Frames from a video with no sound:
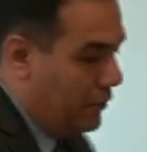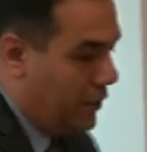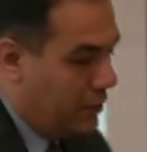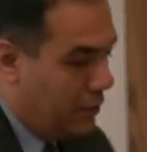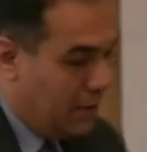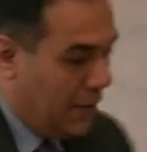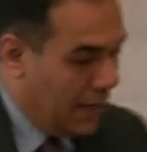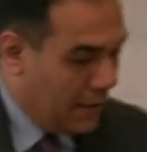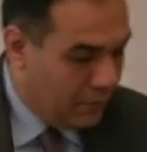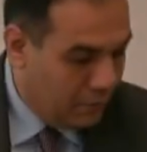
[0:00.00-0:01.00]
this
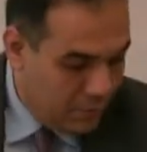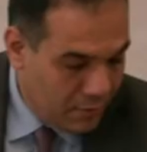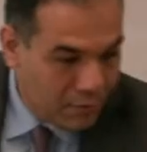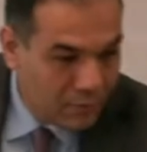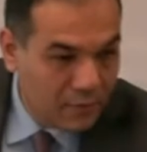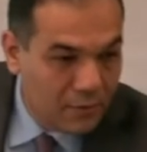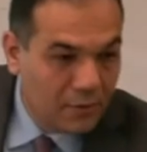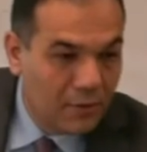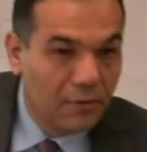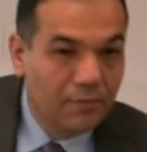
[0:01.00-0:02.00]
now,
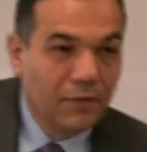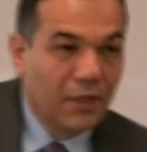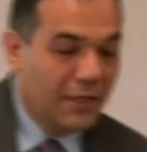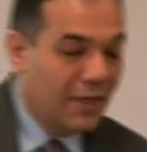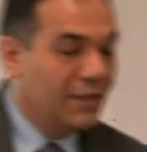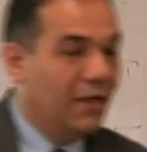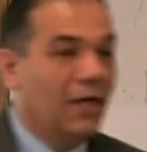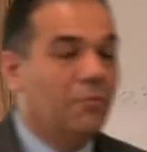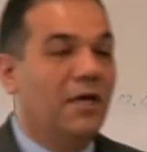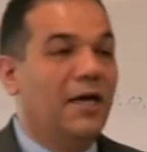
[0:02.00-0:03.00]
it has an
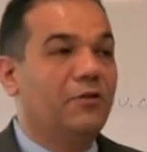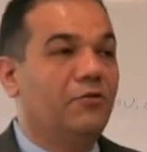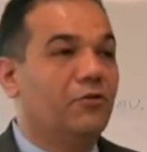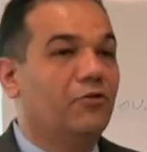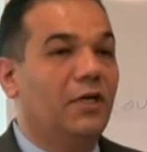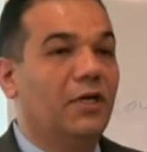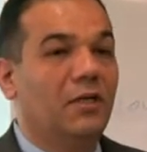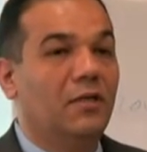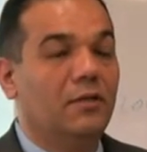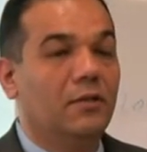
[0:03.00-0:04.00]
IP address,
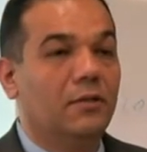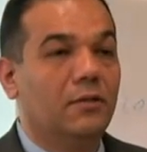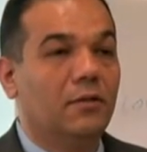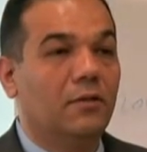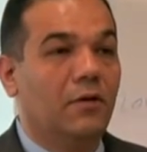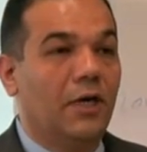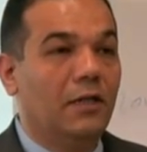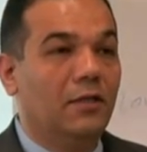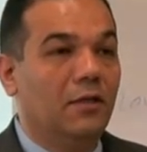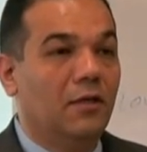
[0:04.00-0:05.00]
right?
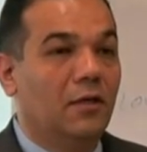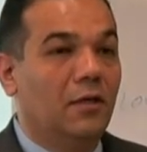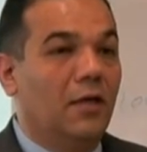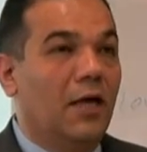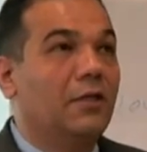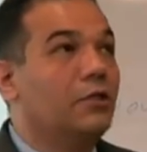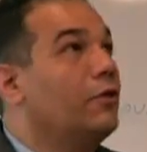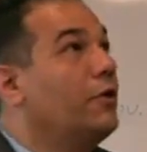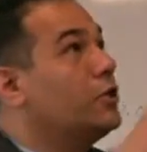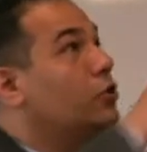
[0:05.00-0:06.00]
Right? and
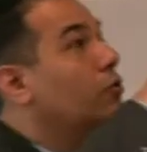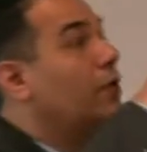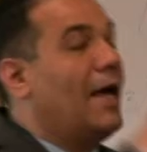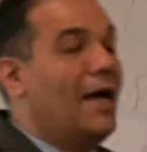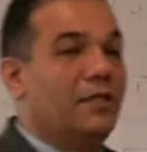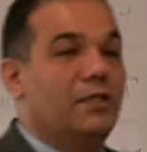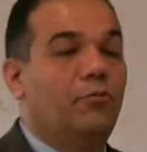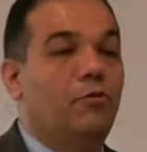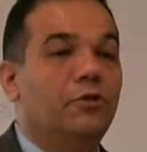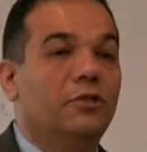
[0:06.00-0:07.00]
connects to the access
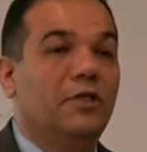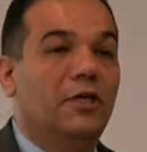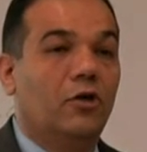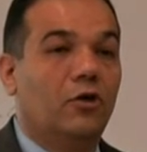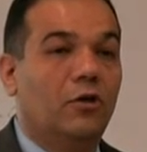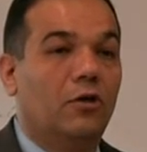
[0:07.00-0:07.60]
point in here.